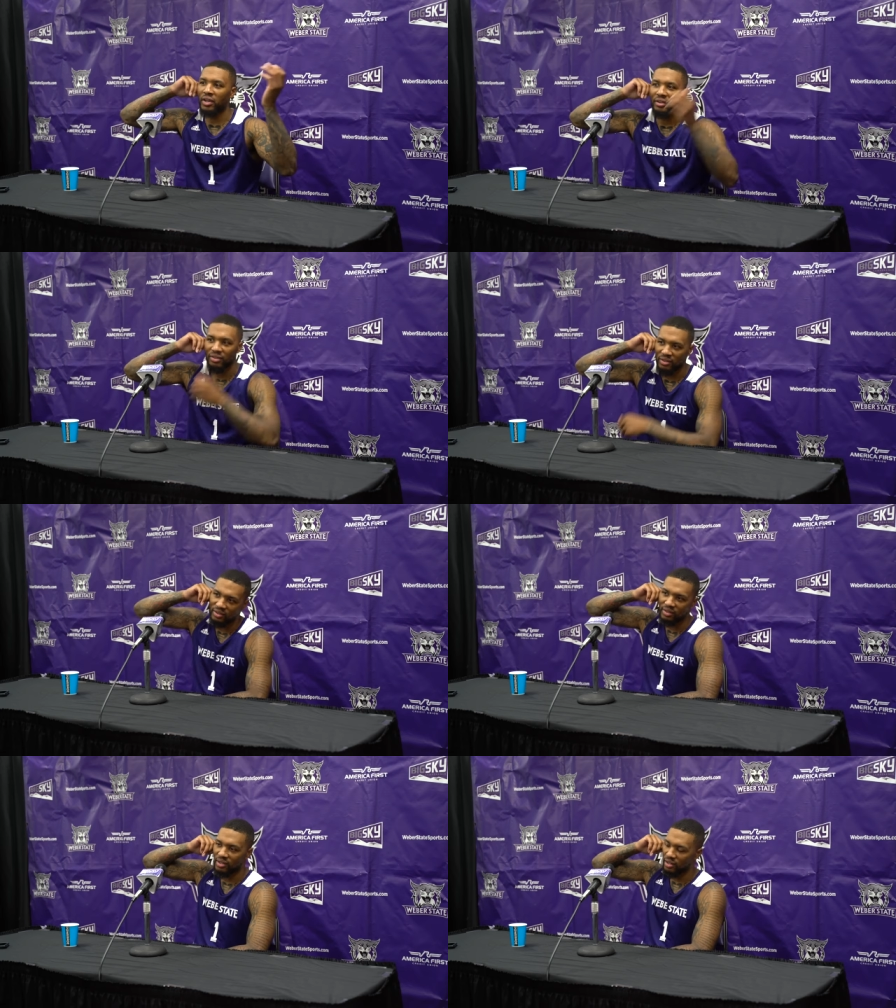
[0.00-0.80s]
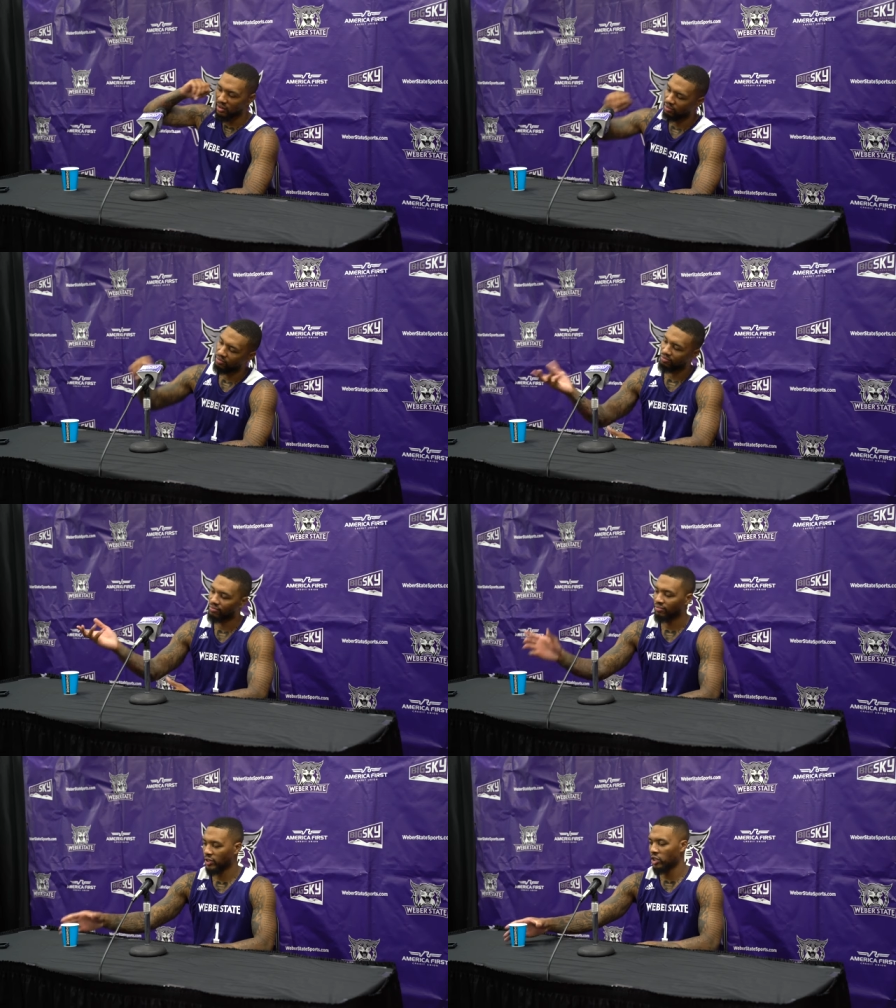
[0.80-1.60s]
You know,
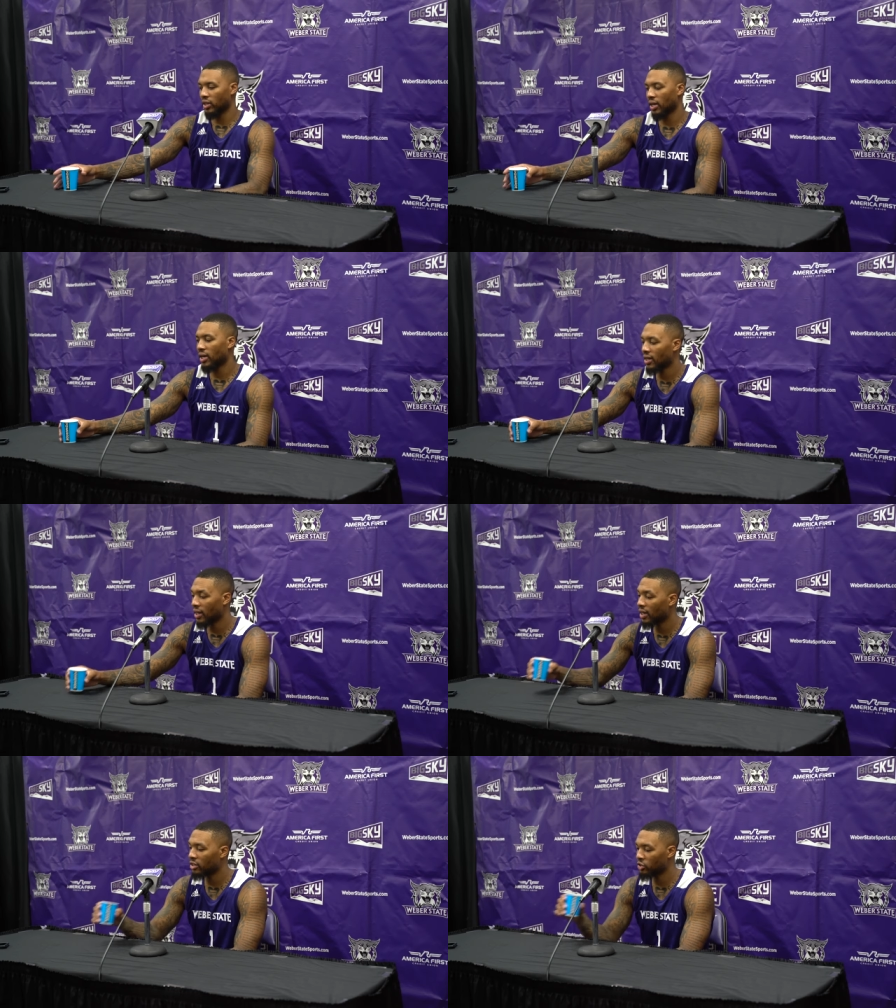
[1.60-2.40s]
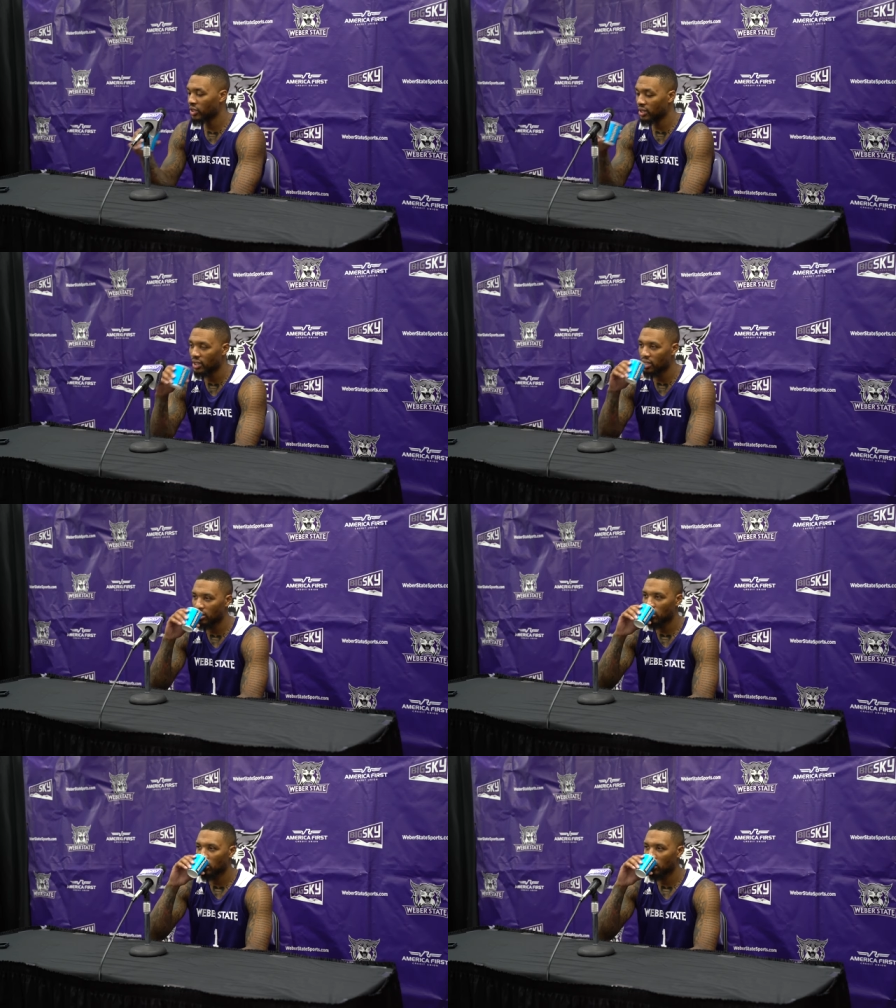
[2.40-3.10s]
so you know, they got they got a treat tonight.